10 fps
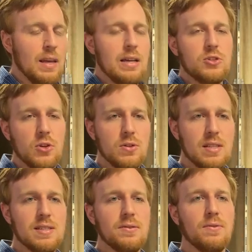It shows
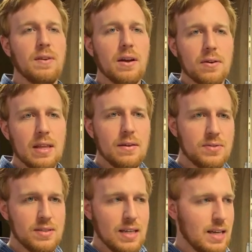the severity
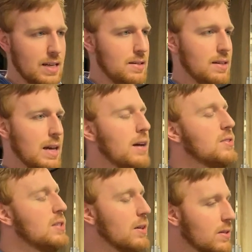of sin and how
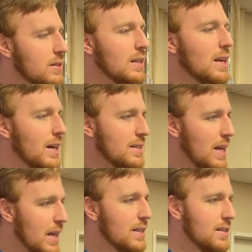seriously God
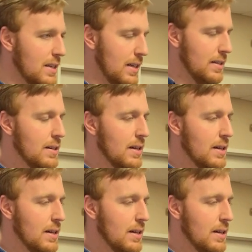takes sin,